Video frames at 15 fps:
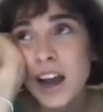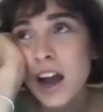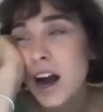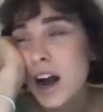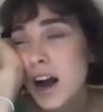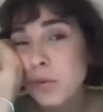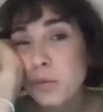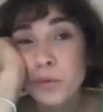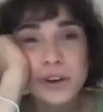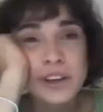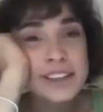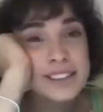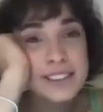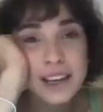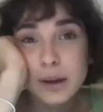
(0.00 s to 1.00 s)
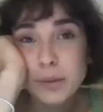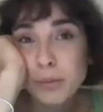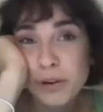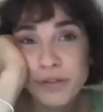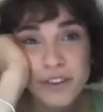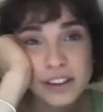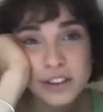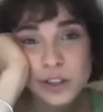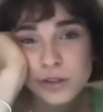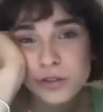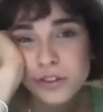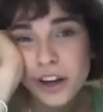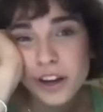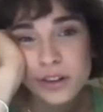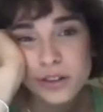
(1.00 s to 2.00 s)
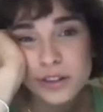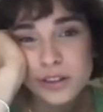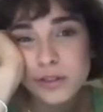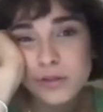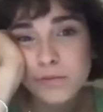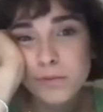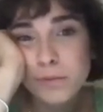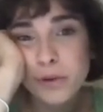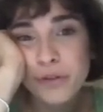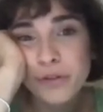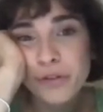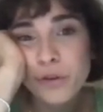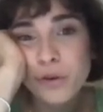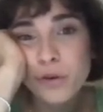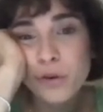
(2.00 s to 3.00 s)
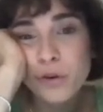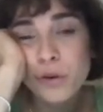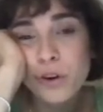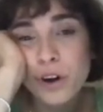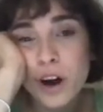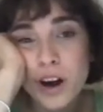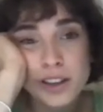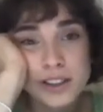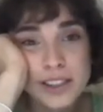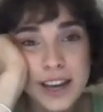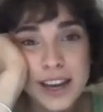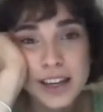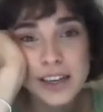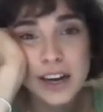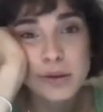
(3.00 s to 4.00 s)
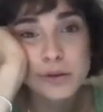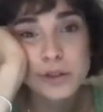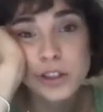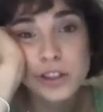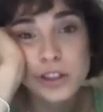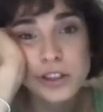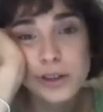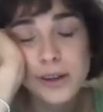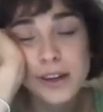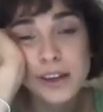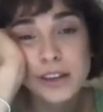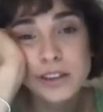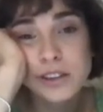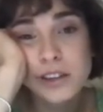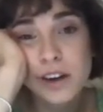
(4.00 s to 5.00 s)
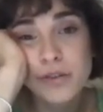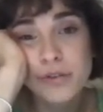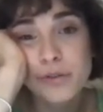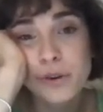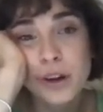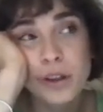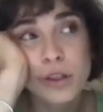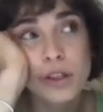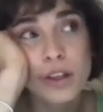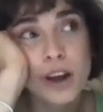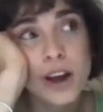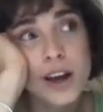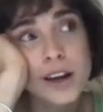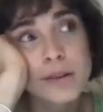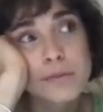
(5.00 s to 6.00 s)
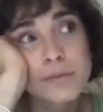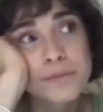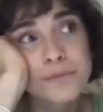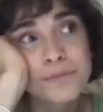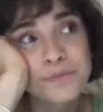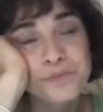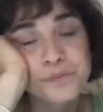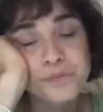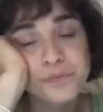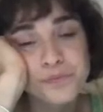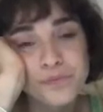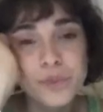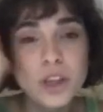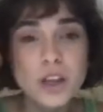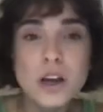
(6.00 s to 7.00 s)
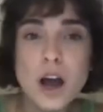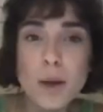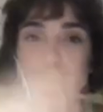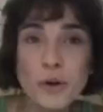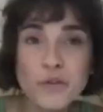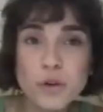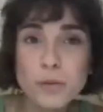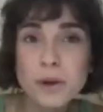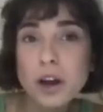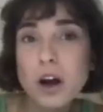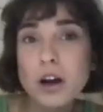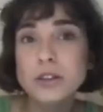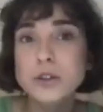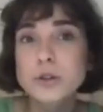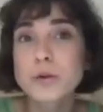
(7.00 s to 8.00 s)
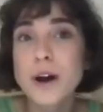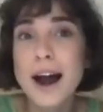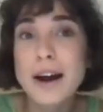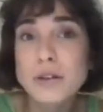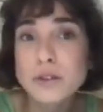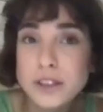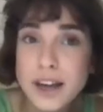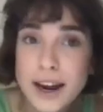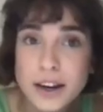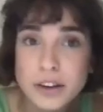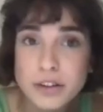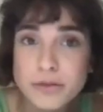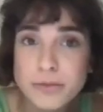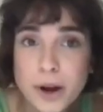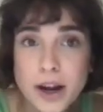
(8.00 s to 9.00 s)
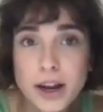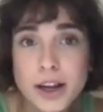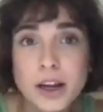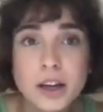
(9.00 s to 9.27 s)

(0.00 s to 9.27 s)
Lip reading: I wouldn't say professional, no. So before Art Ed, I was just doing stuff with a performing arts school outside of my